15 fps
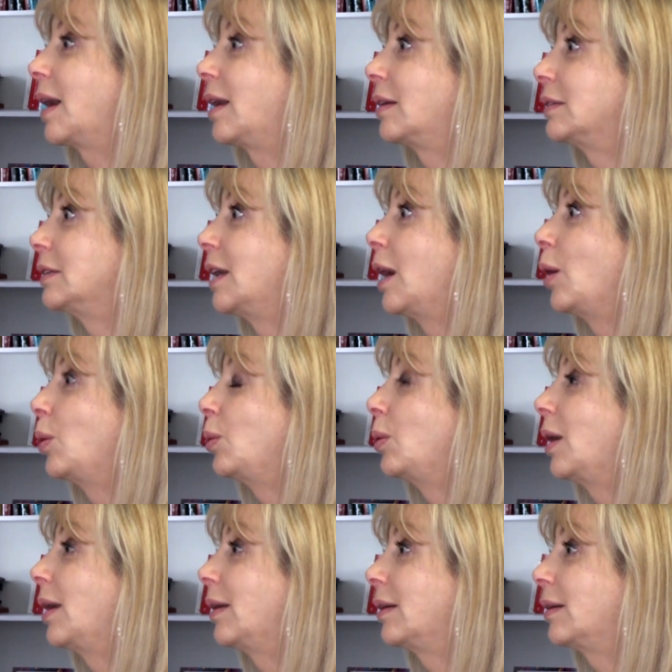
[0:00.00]
are now
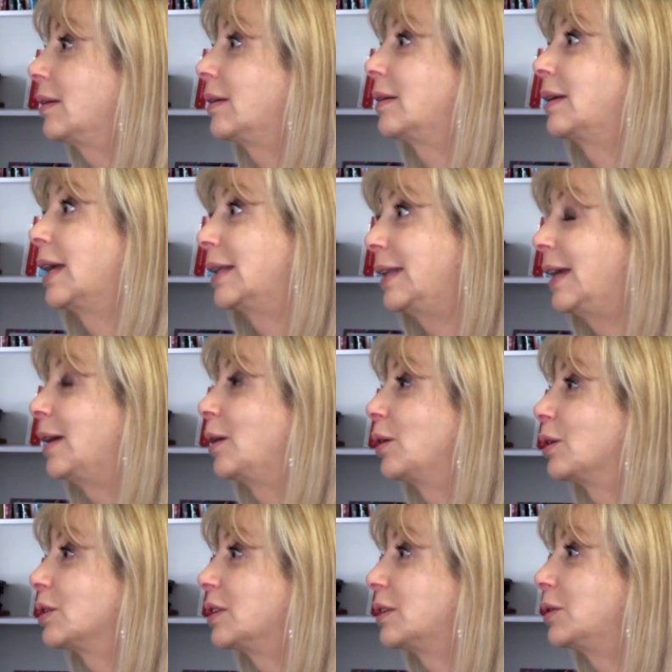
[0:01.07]
getting
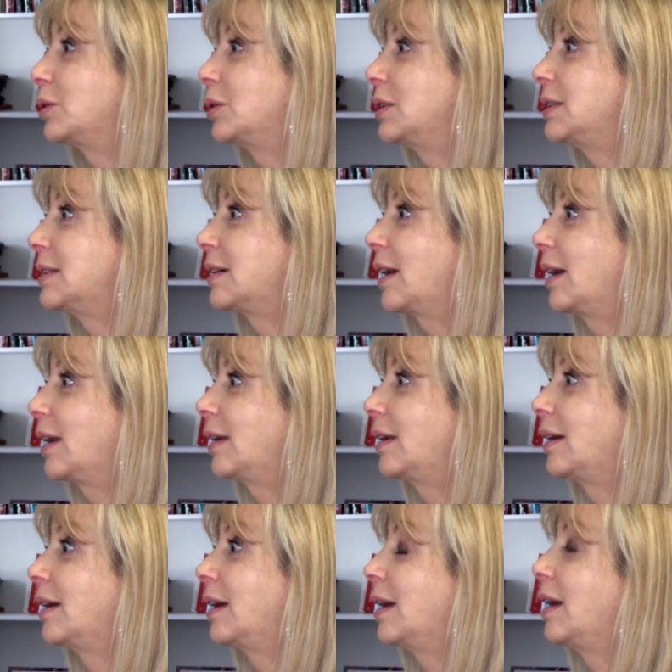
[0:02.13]
closer to Israel.
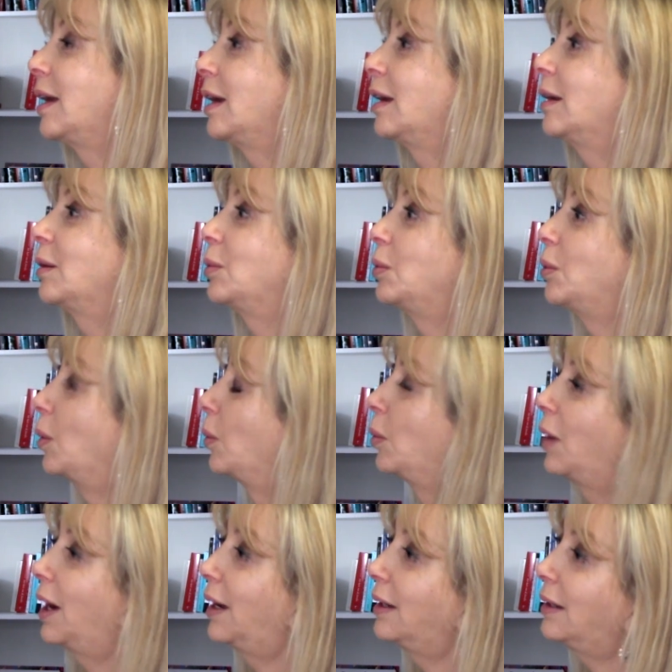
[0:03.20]

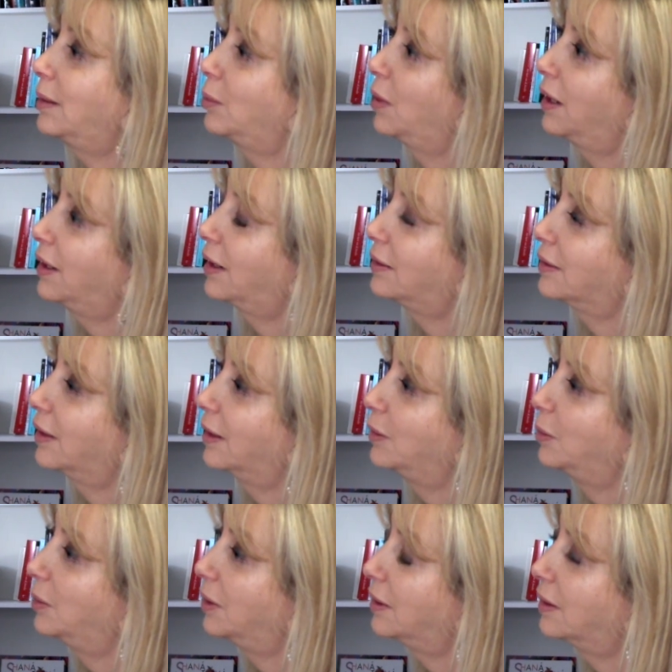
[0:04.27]
Why are they
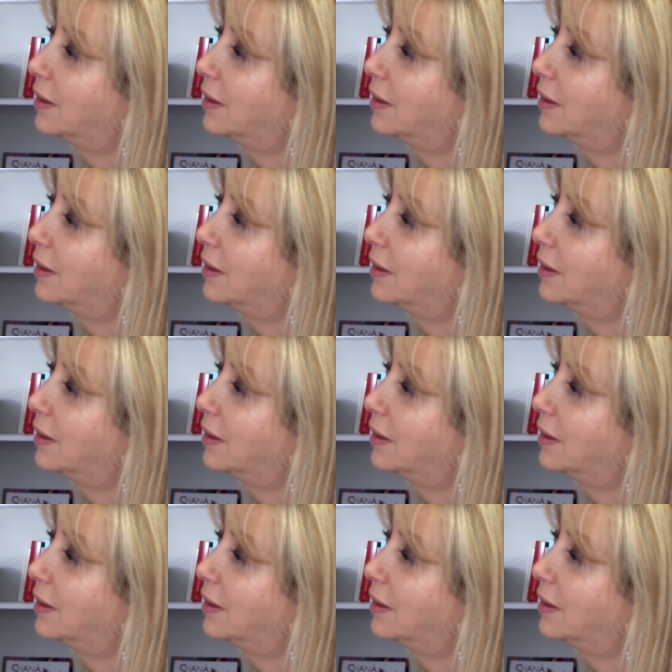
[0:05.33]
doing